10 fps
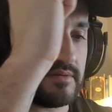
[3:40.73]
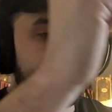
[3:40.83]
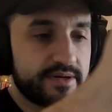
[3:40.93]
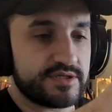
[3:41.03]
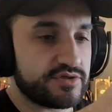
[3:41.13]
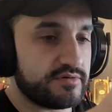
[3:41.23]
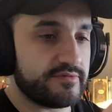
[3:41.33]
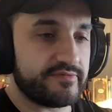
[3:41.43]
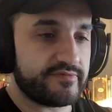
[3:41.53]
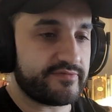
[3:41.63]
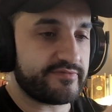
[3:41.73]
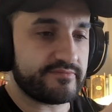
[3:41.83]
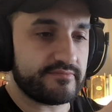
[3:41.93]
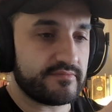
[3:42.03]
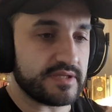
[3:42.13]
a bunch of
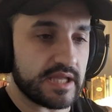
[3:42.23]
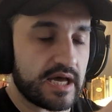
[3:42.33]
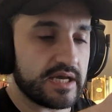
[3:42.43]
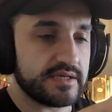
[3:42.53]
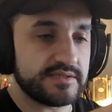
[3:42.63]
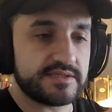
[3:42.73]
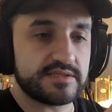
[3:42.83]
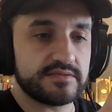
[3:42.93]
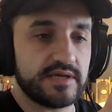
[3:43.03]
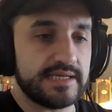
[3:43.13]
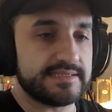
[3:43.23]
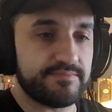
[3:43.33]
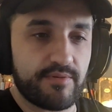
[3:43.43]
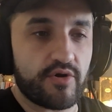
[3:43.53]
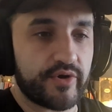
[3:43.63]
lies. It's
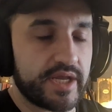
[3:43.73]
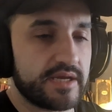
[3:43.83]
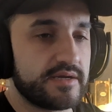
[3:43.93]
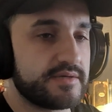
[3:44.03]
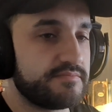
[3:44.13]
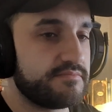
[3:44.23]
boring.